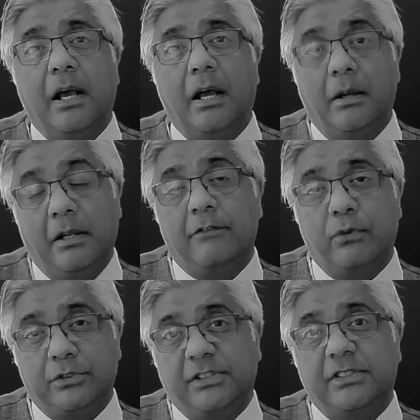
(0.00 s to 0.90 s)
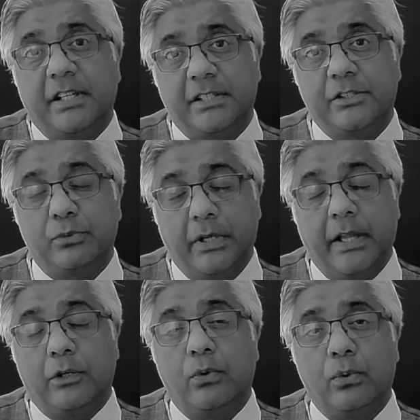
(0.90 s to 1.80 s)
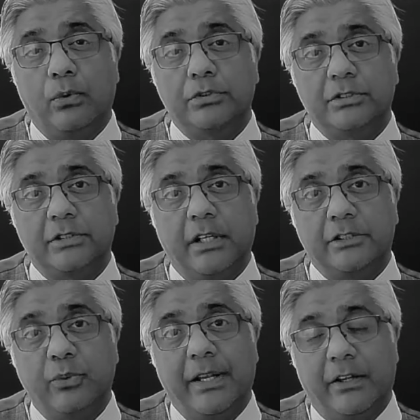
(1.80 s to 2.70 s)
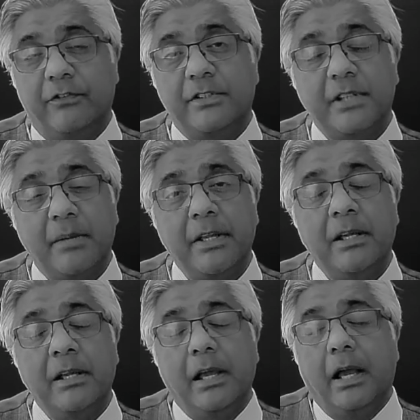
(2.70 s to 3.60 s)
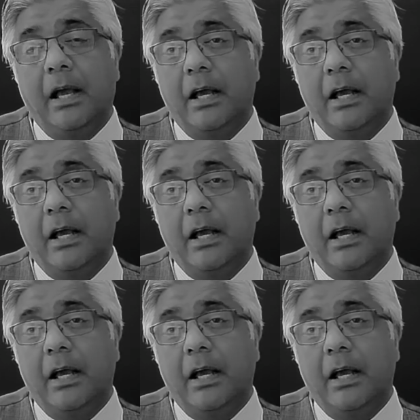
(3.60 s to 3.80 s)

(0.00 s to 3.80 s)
and of course ascites can cause swelling of the tummy,